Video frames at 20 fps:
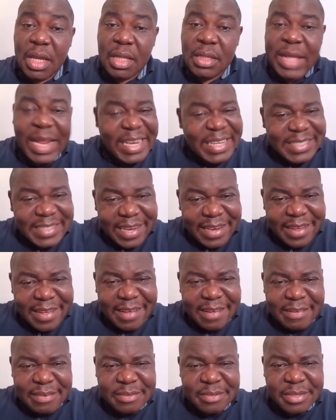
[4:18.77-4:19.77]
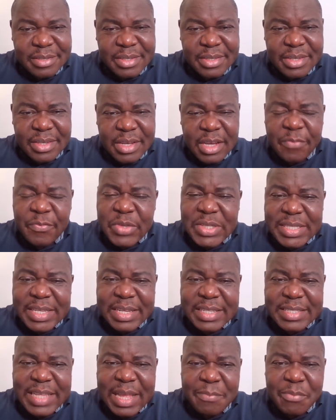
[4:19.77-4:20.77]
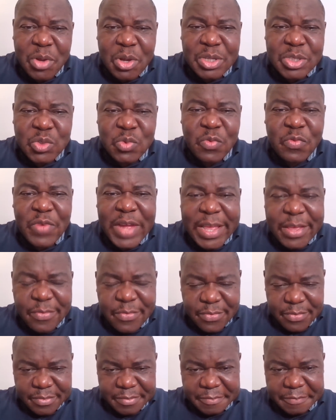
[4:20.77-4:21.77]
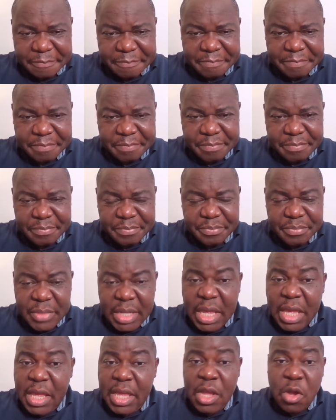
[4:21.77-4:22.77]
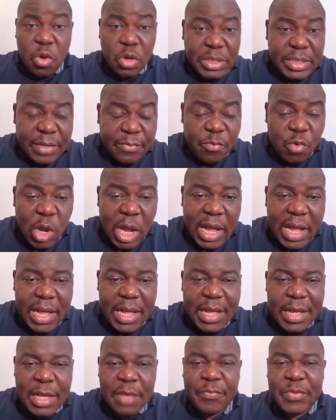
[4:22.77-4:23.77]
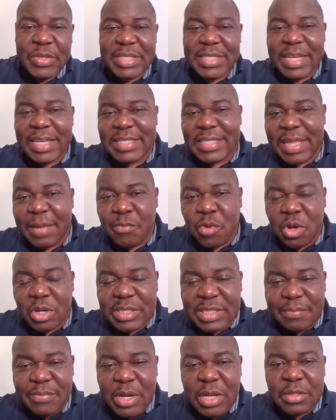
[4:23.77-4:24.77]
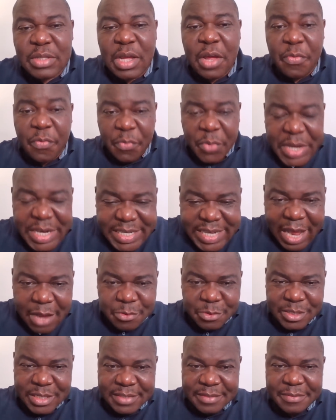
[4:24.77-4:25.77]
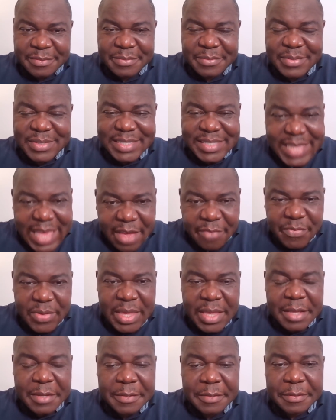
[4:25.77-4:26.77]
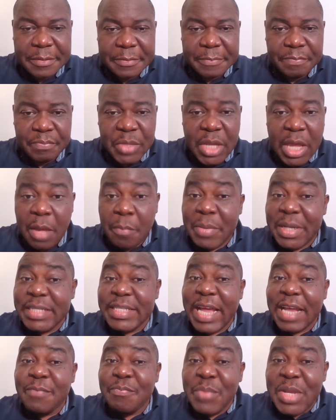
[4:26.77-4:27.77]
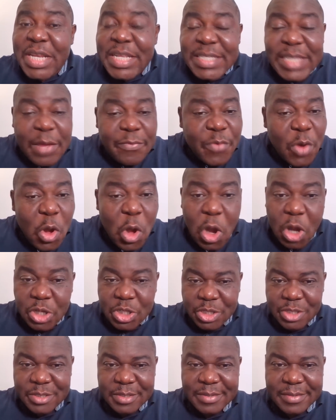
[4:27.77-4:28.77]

that in Senegal, a fiscal stamp costs 2.5. In Cote d'Ivoire, a fiscal stamp costs about 3,000 CFA. But that minister forgot